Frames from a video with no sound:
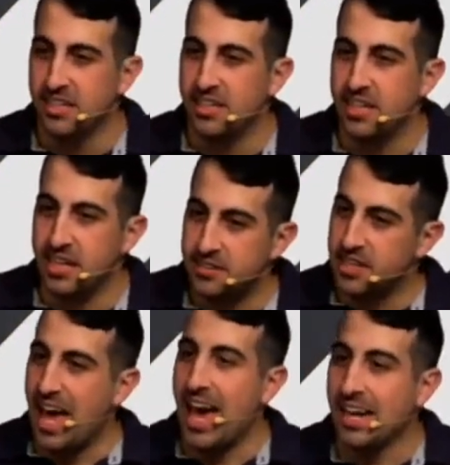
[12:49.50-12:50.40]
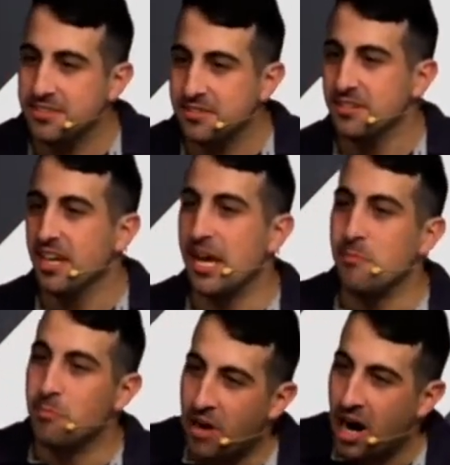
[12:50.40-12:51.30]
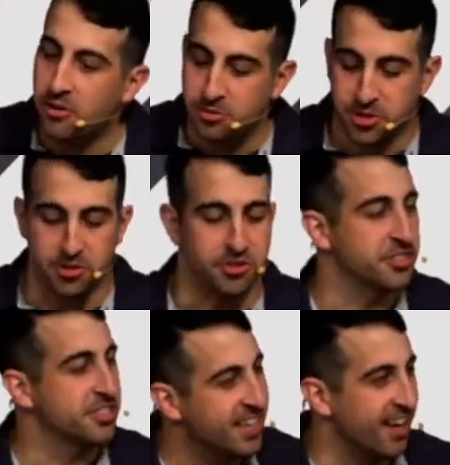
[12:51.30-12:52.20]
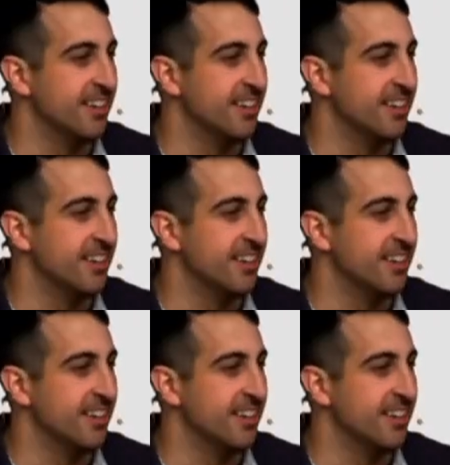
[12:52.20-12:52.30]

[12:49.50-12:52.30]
Is Acts a model church? Yeah.